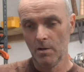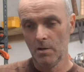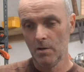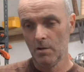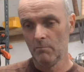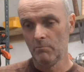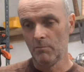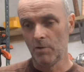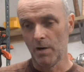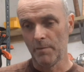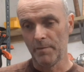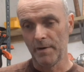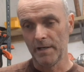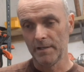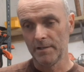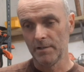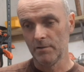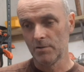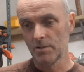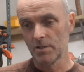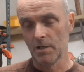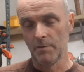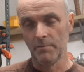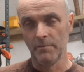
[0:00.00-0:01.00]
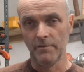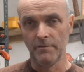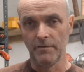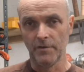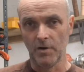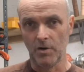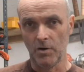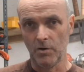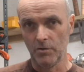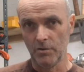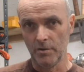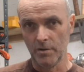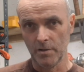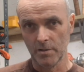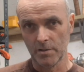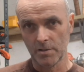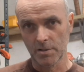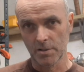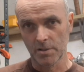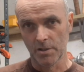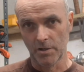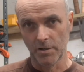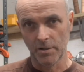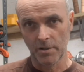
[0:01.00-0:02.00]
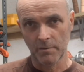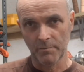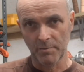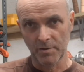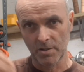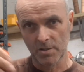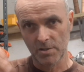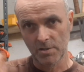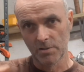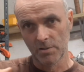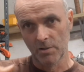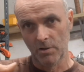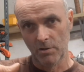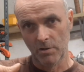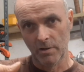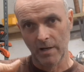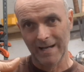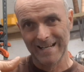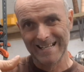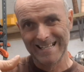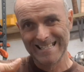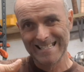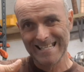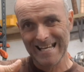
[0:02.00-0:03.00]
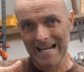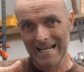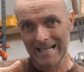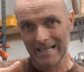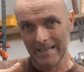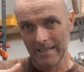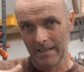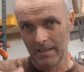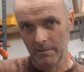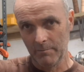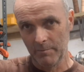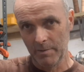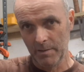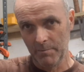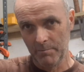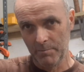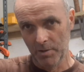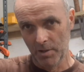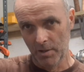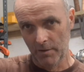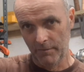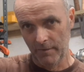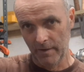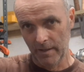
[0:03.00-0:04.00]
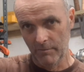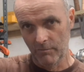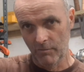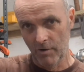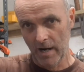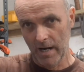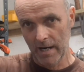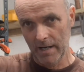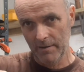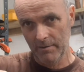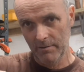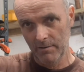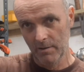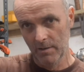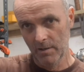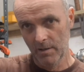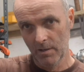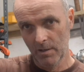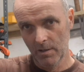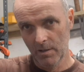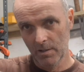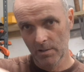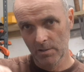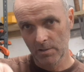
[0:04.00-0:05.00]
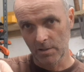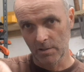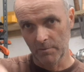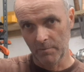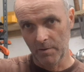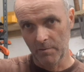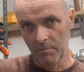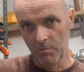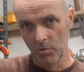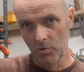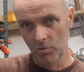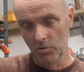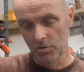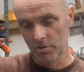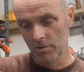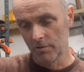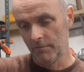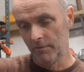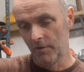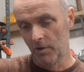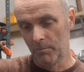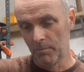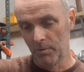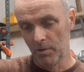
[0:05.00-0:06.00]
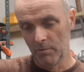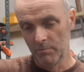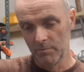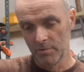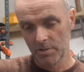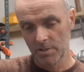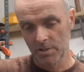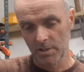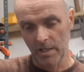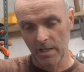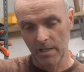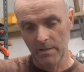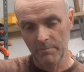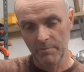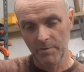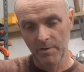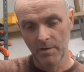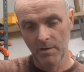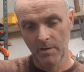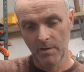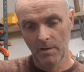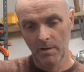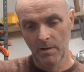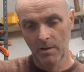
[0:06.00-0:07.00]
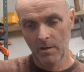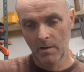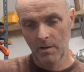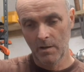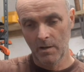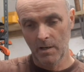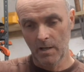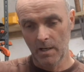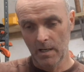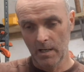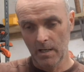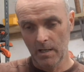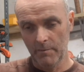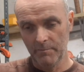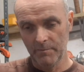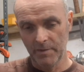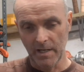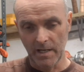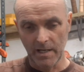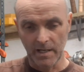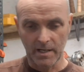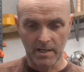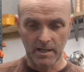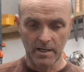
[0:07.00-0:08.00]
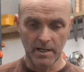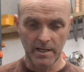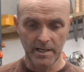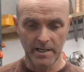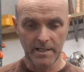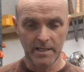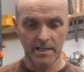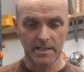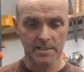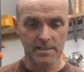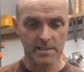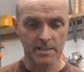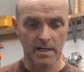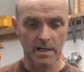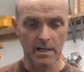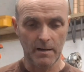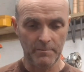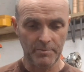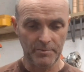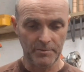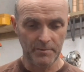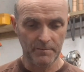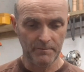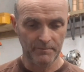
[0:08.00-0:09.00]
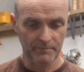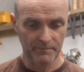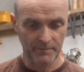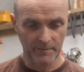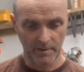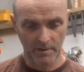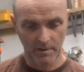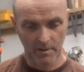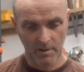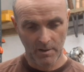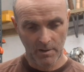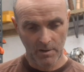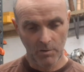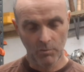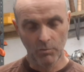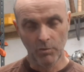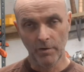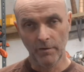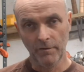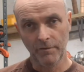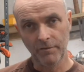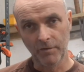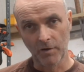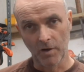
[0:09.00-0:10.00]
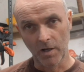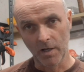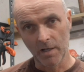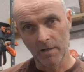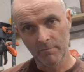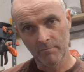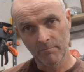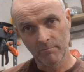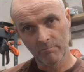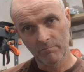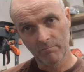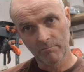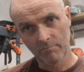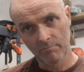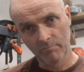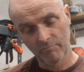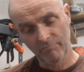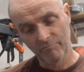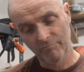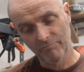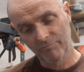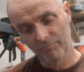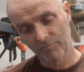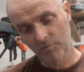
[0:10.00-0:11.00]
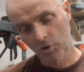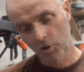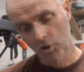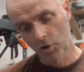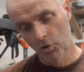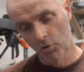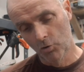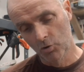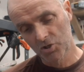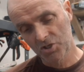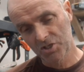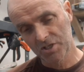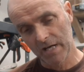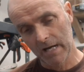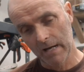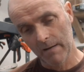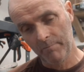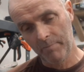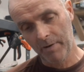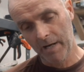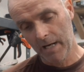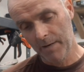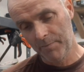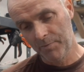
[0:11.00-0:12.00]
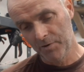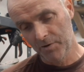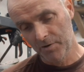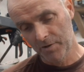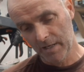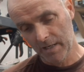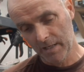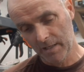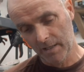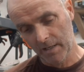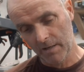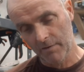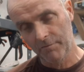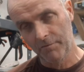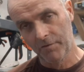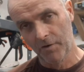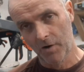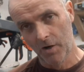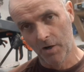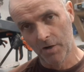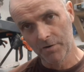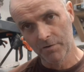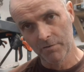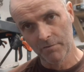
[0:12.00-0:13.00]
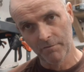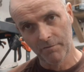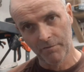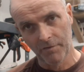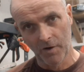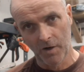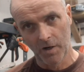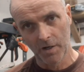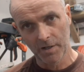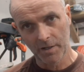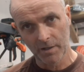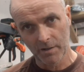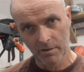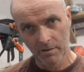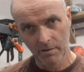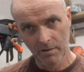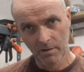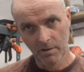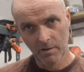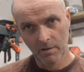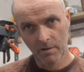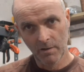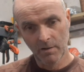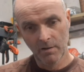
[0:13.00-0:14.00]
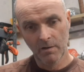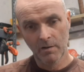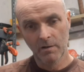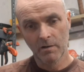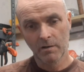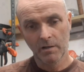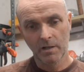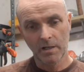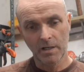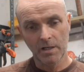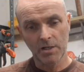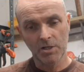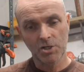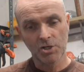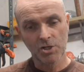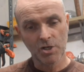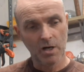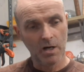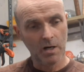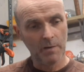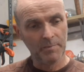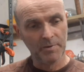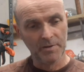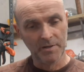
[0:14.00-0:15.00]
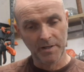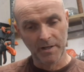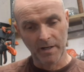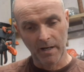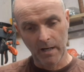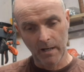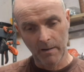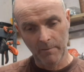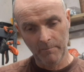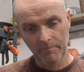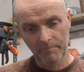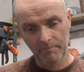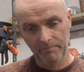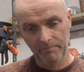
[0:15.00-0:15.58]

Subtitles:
Might be able to do some of it on the turner, but it's not exactly going to be perfectly round. It's going to be more sort of oblong shape. Yeah, clean this up with like coarse sandpaper and then get finer and finer. Get it sharpened up,